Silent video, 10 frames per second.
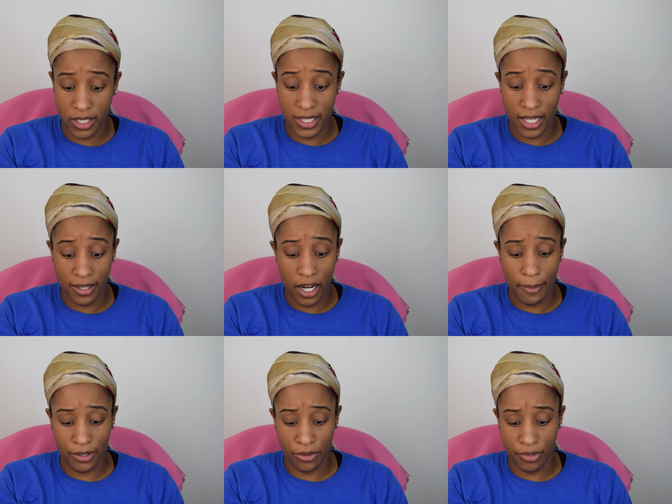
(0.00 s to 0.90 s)
He said that
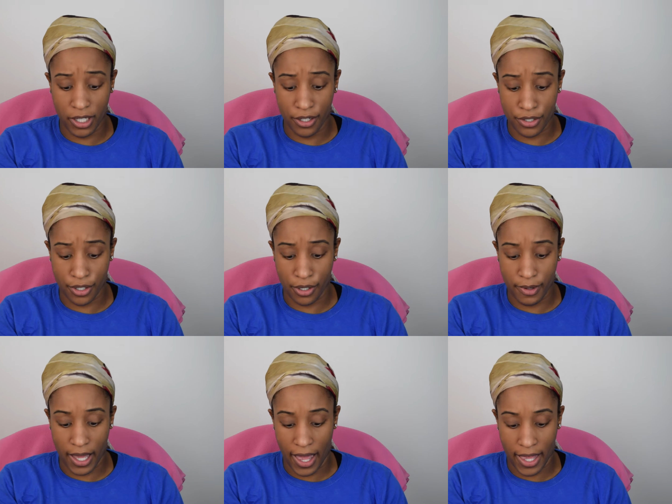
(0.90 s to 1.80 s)
about 3 years
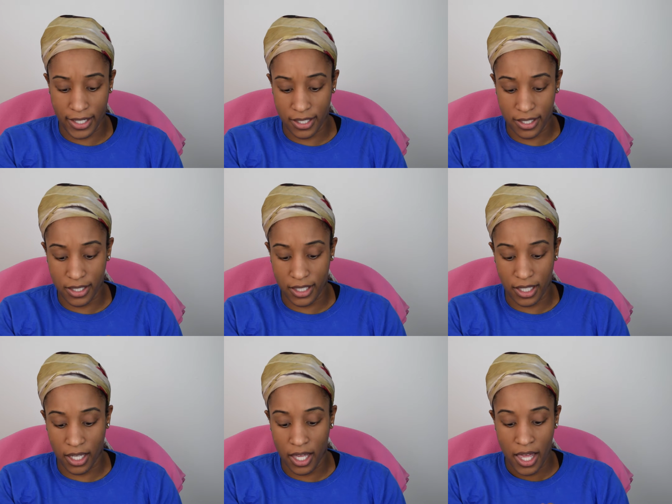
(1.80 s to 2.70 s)
ago, and to
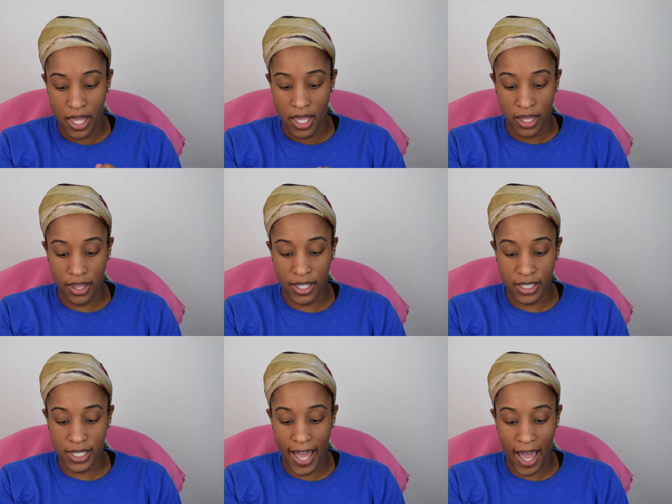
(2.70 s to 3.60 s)
see
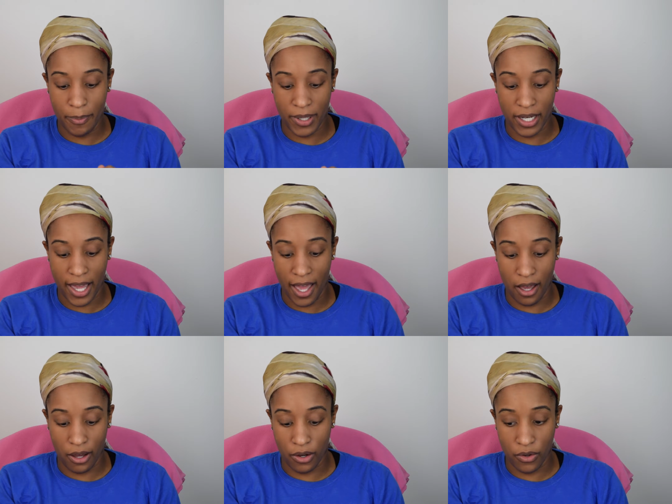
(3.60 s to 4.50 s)
this happen
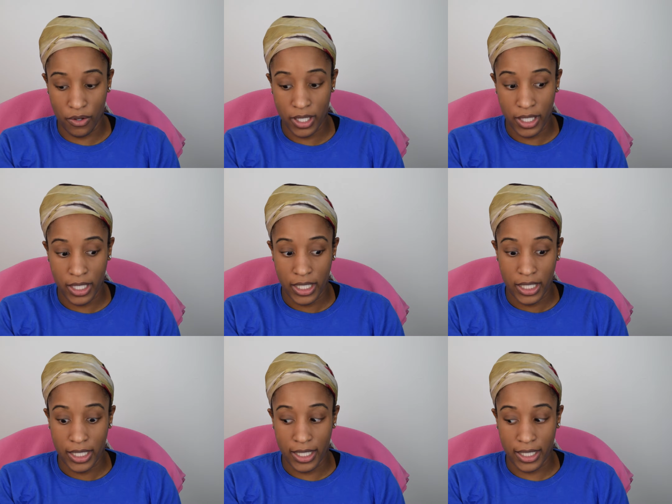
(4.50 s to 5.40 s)
now
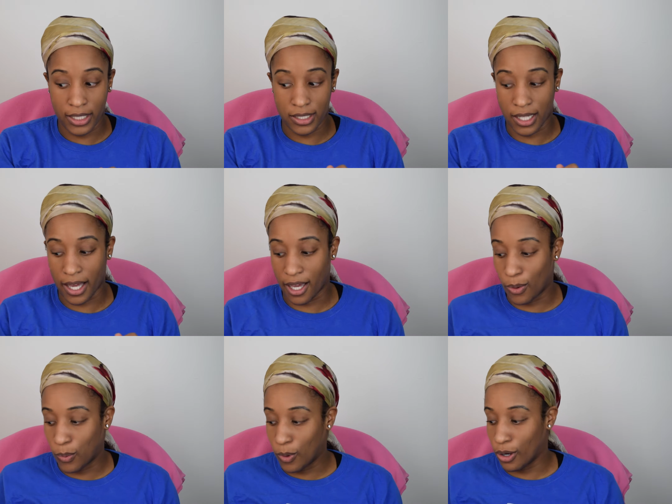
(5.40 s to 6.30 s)
is
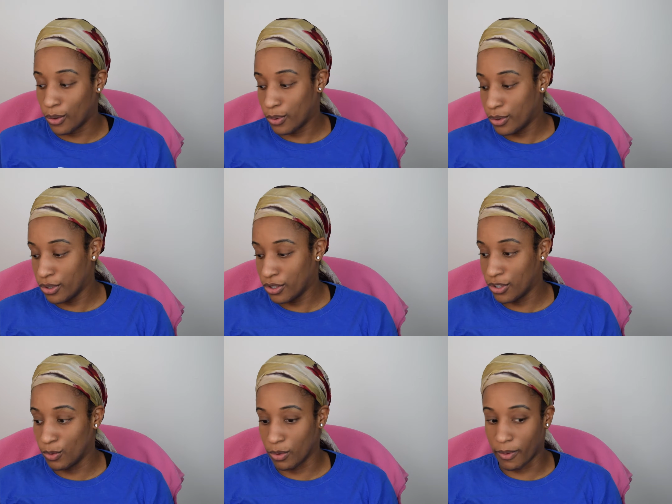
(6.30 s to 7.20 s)
whoa.
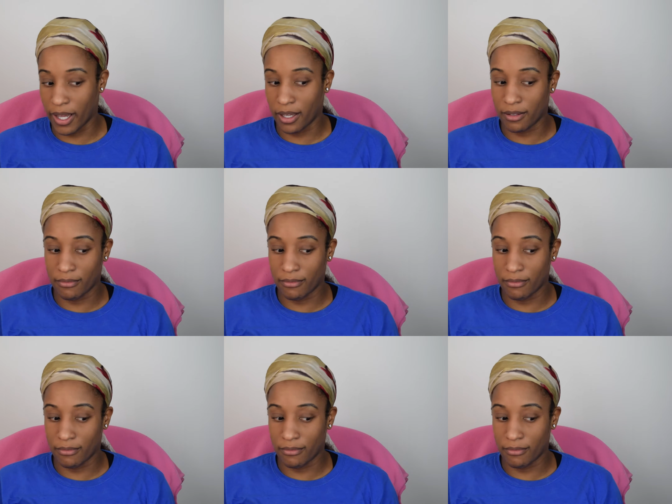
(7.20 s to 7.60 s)
You were right.